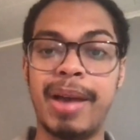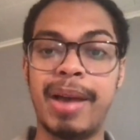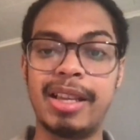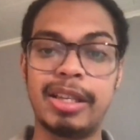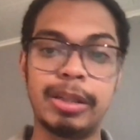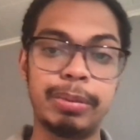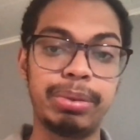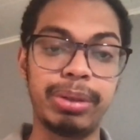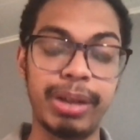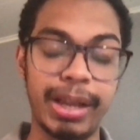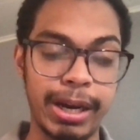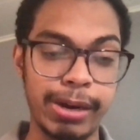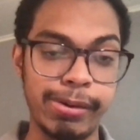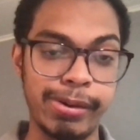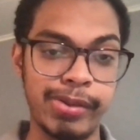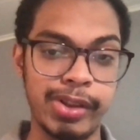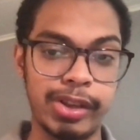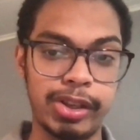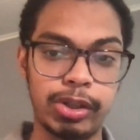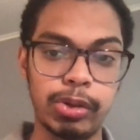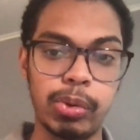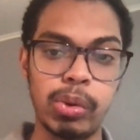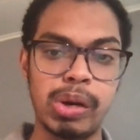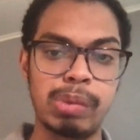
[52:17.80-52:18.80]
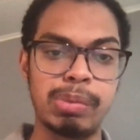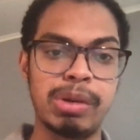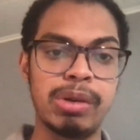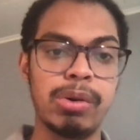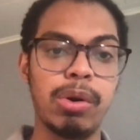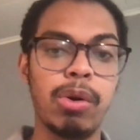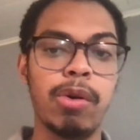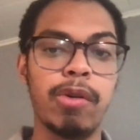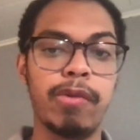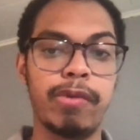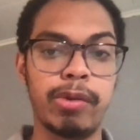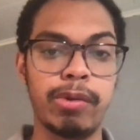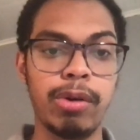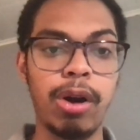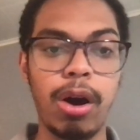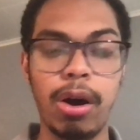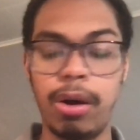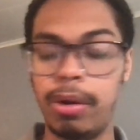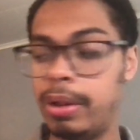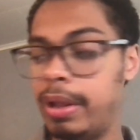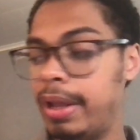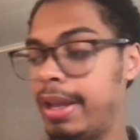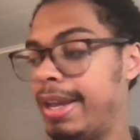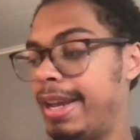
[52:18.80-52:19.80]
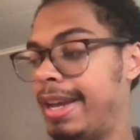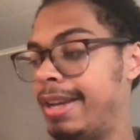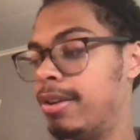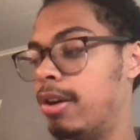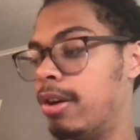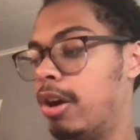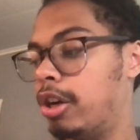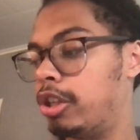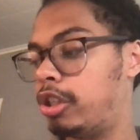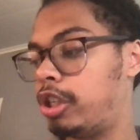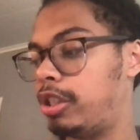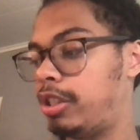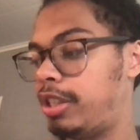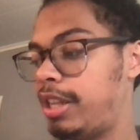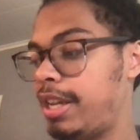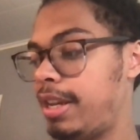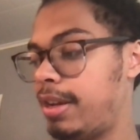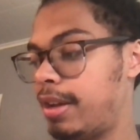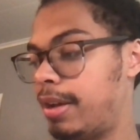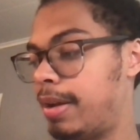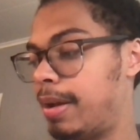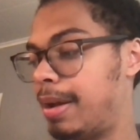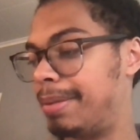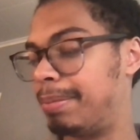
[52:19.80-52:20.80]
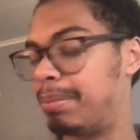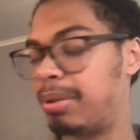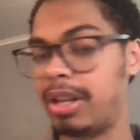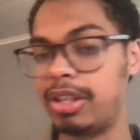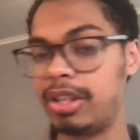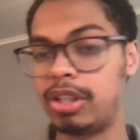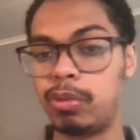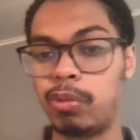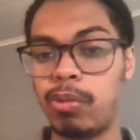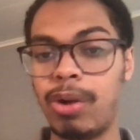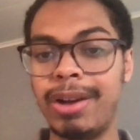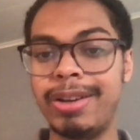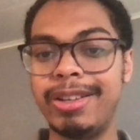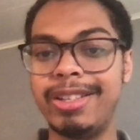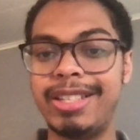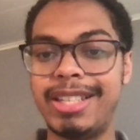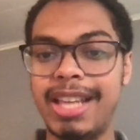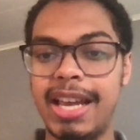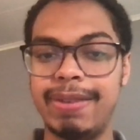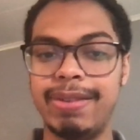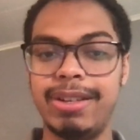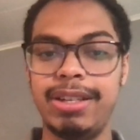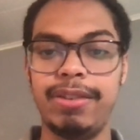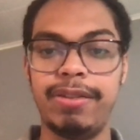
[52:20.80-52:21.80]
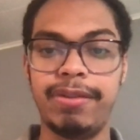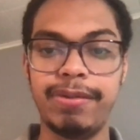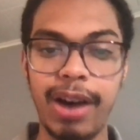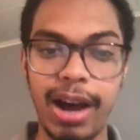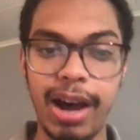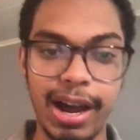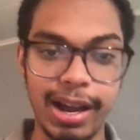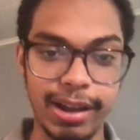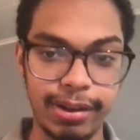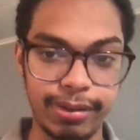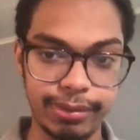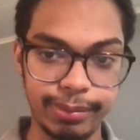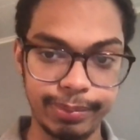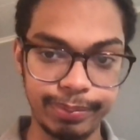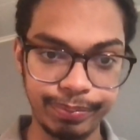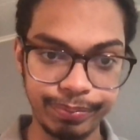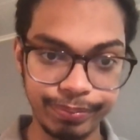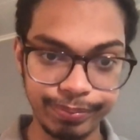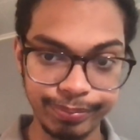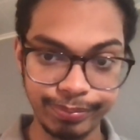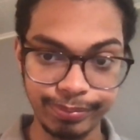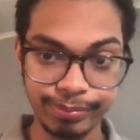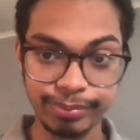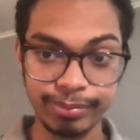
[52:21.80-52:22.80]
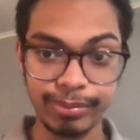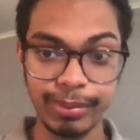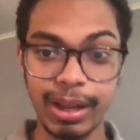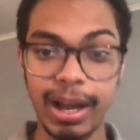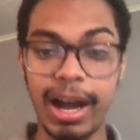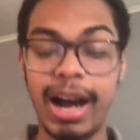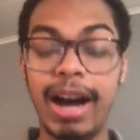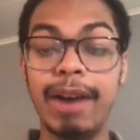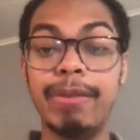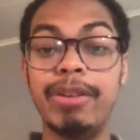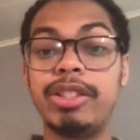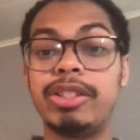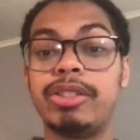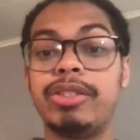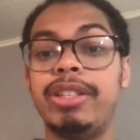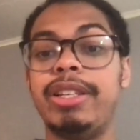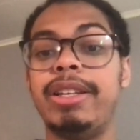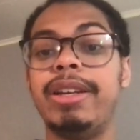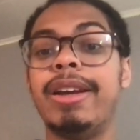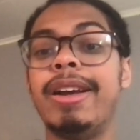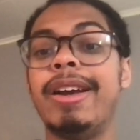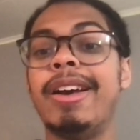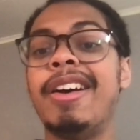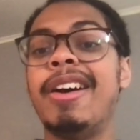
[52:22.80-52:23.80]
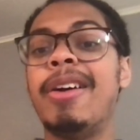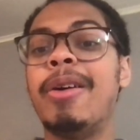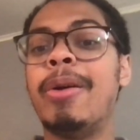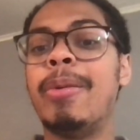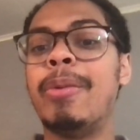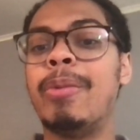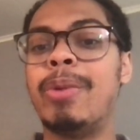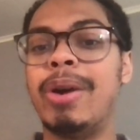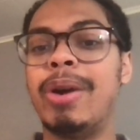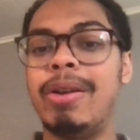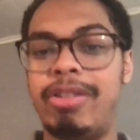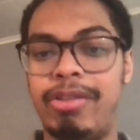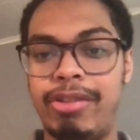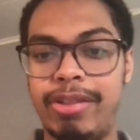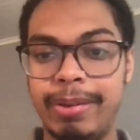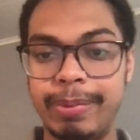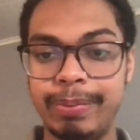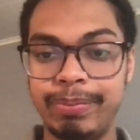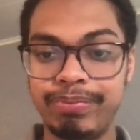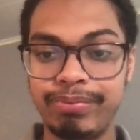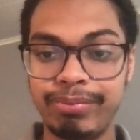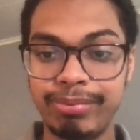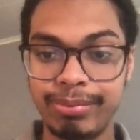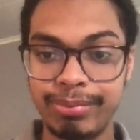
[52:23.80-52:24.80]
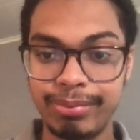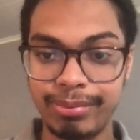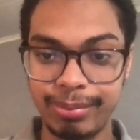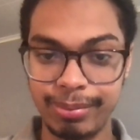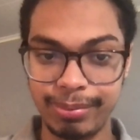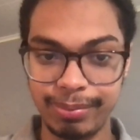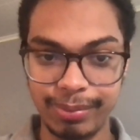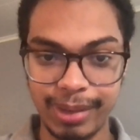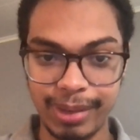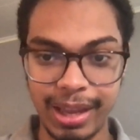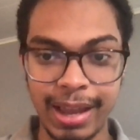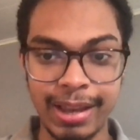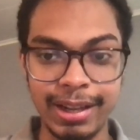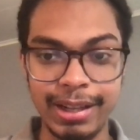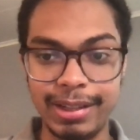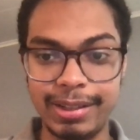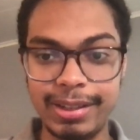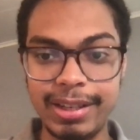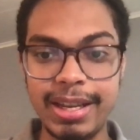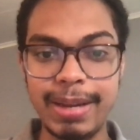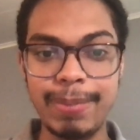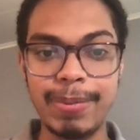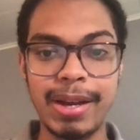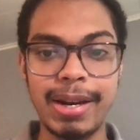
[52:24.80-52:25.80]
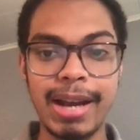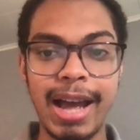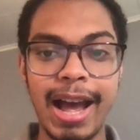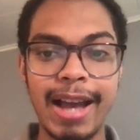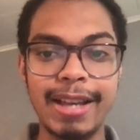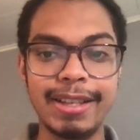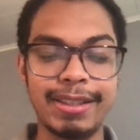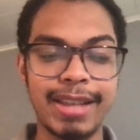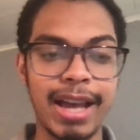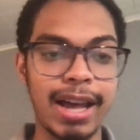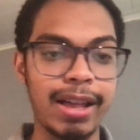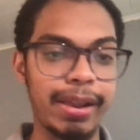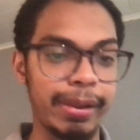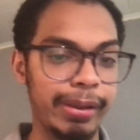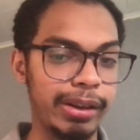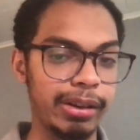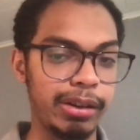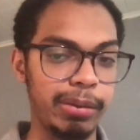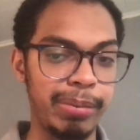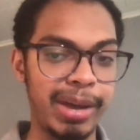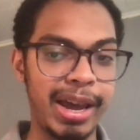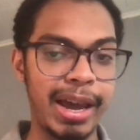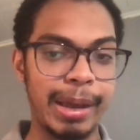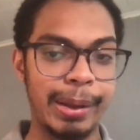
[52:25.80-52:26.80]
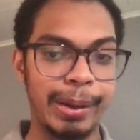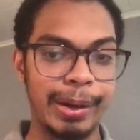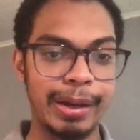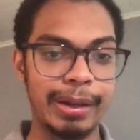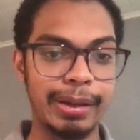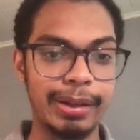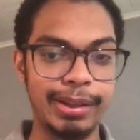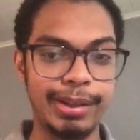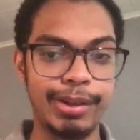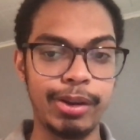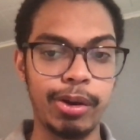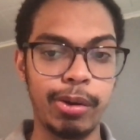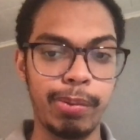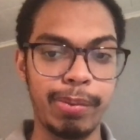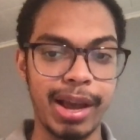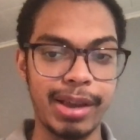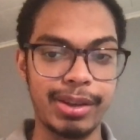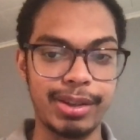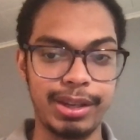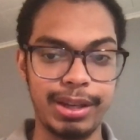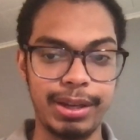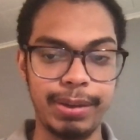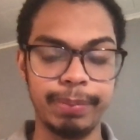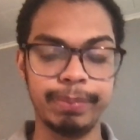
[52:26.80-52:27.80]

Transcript: best player in this tournament overall in Argentina at plus 175. Obviously, with any team that has that little man in it, Leo Messi,